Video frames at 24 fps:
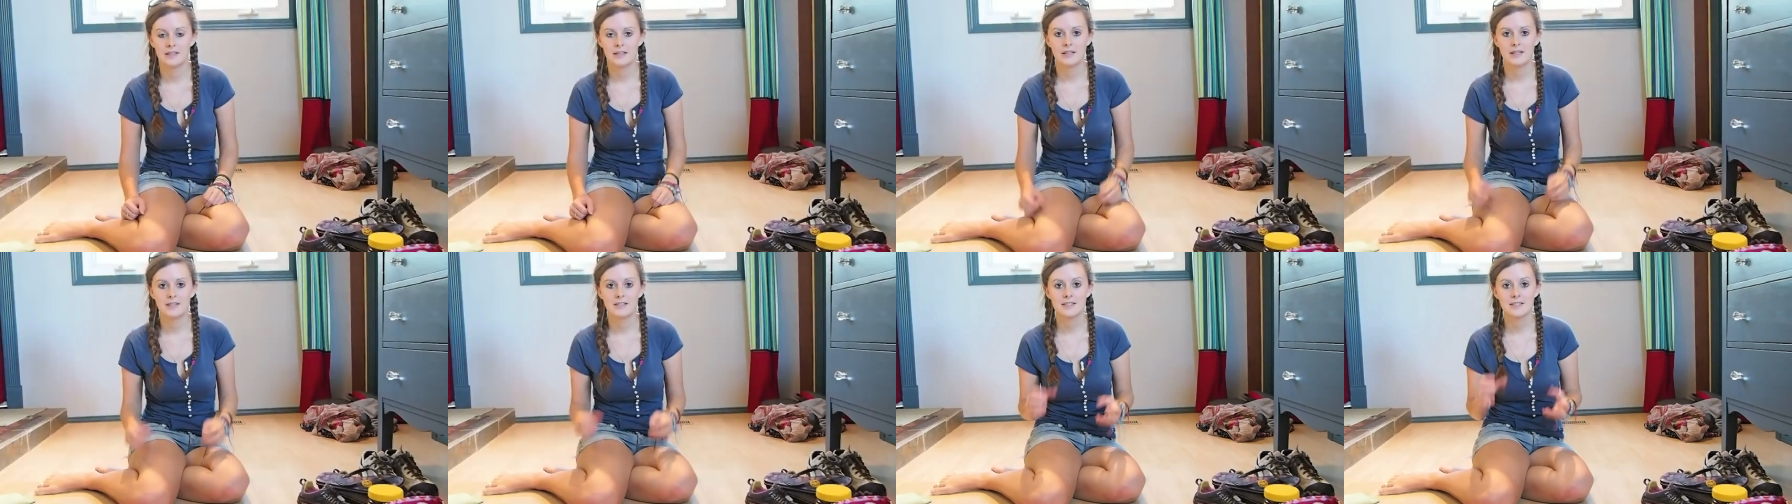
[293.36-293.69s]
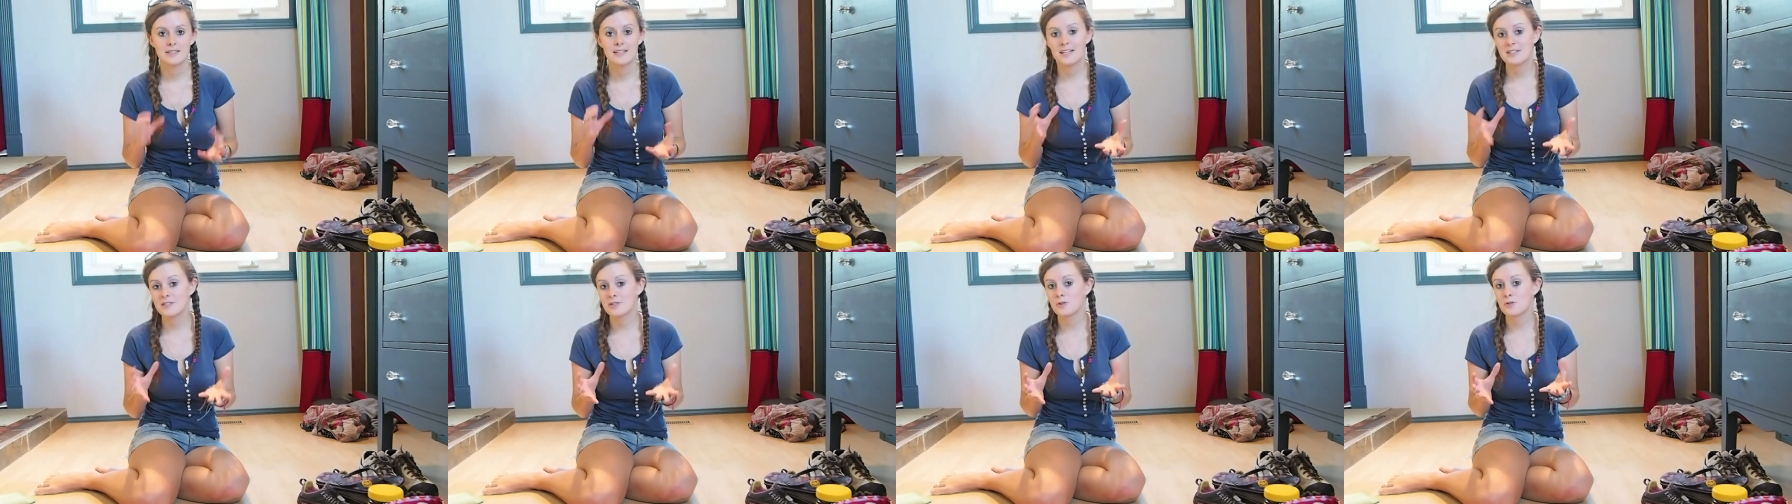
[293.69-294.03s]
So
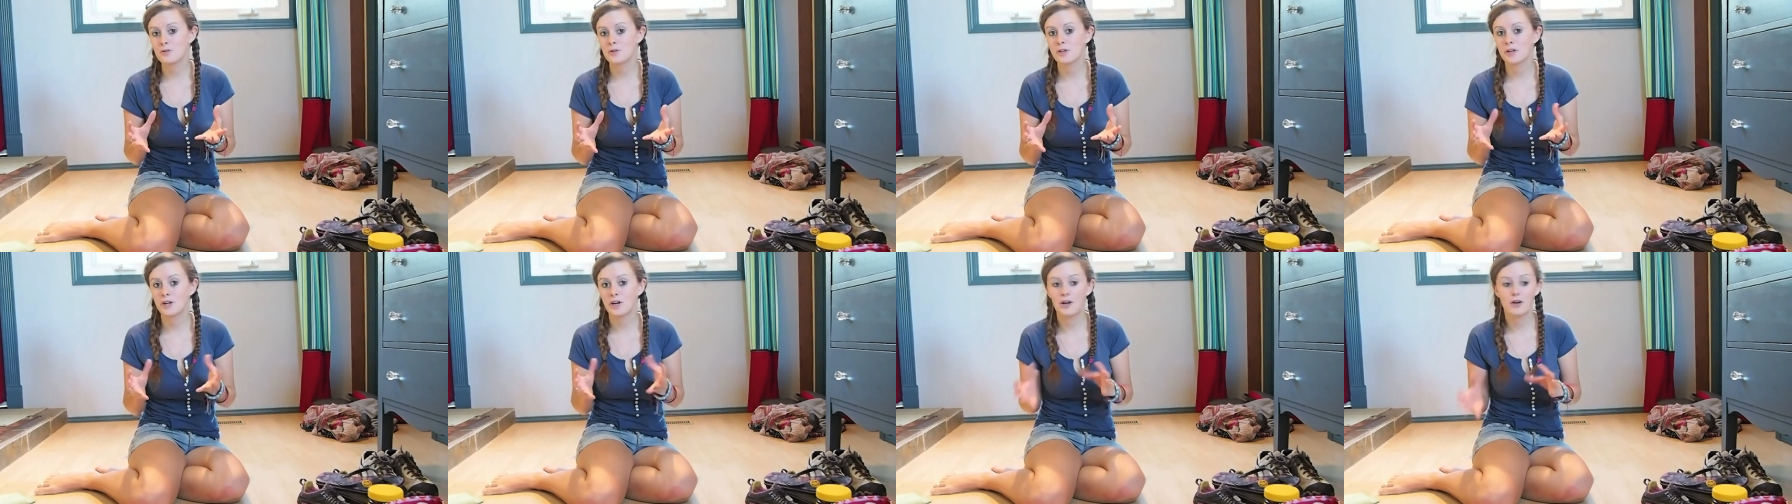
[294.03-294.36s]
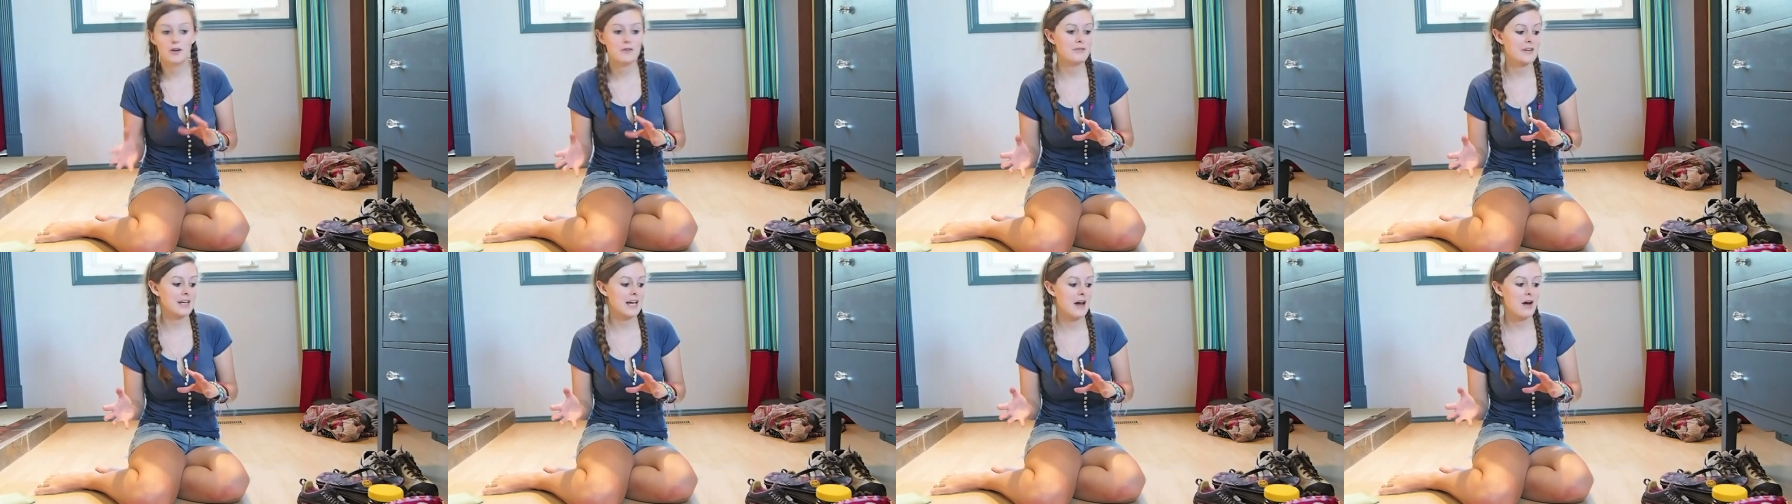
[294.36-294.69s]
that's all the
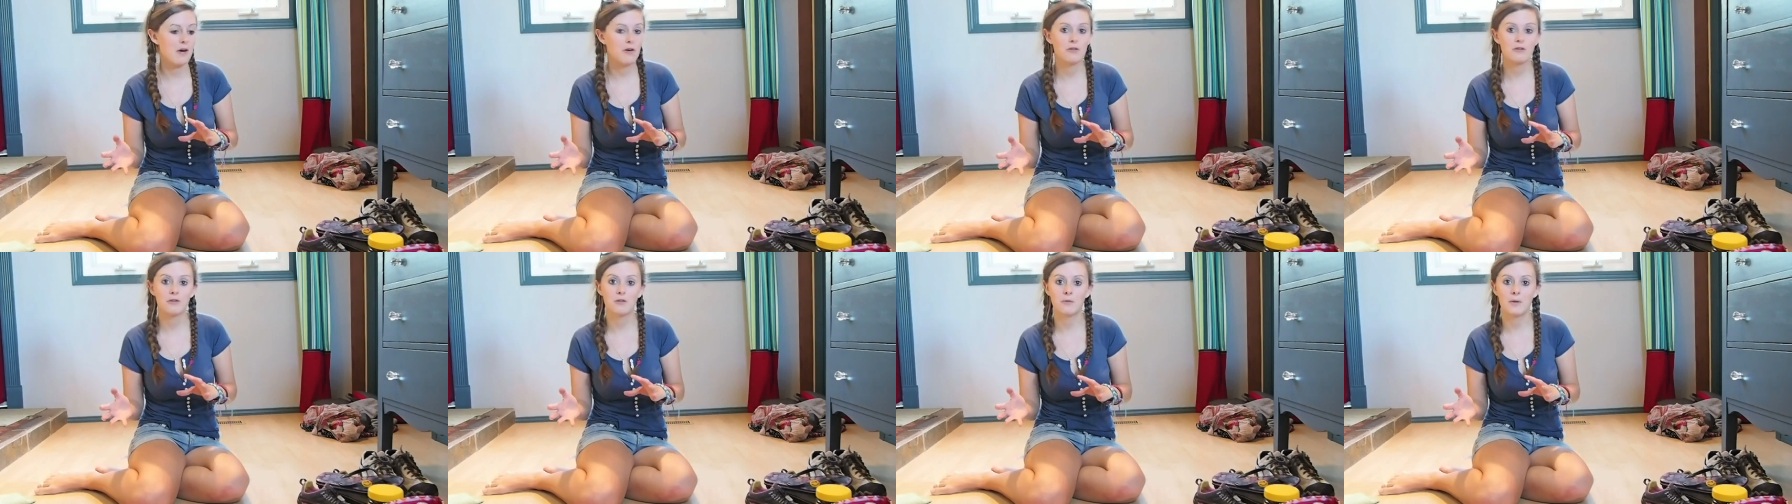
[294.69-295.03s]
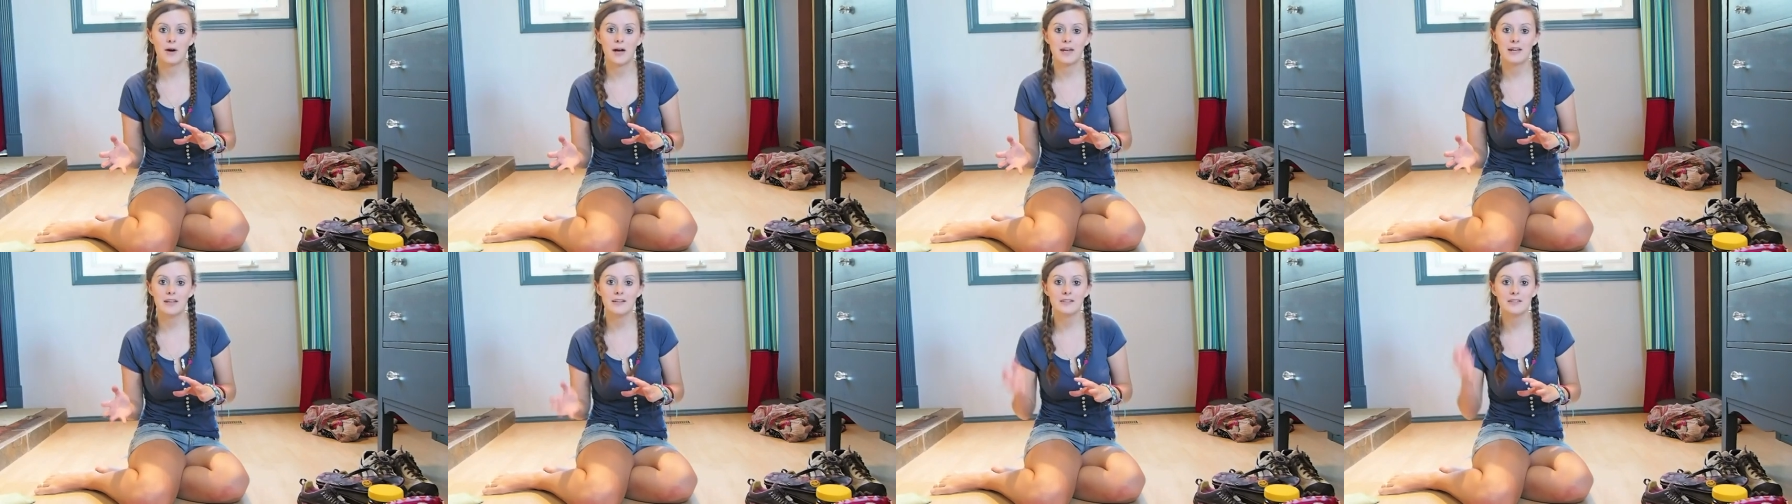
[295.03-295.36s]
clothing out of the
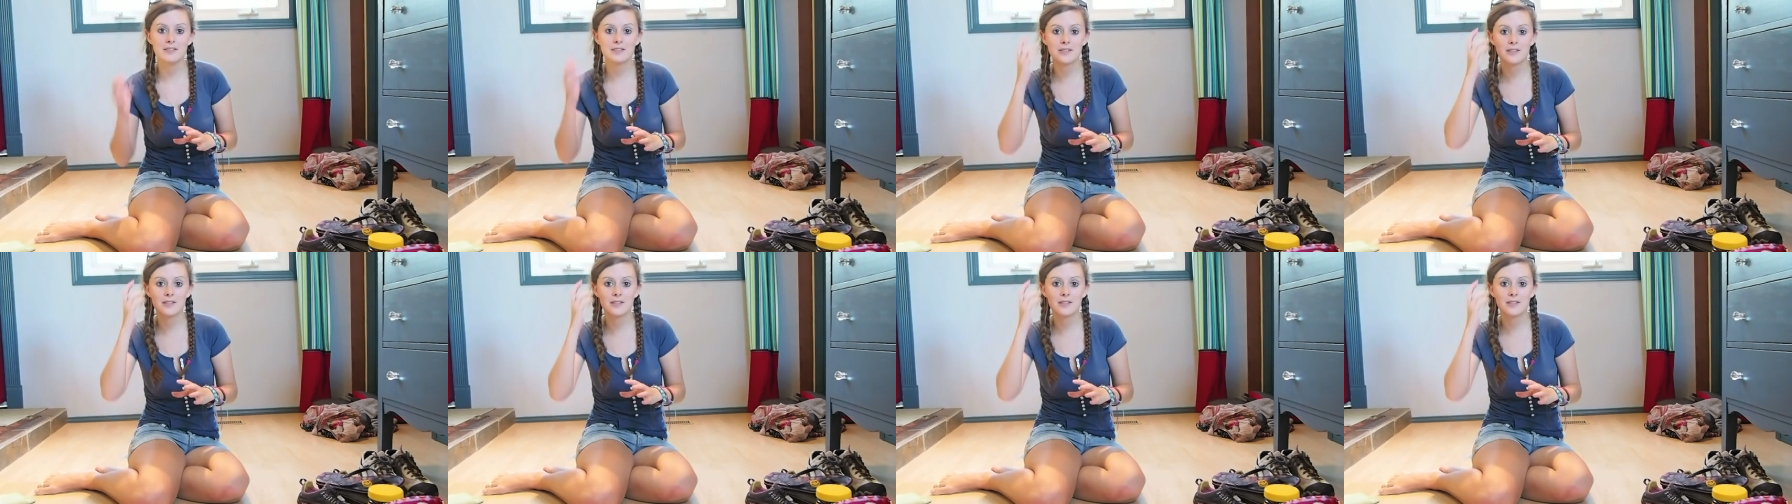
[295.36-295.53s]
way,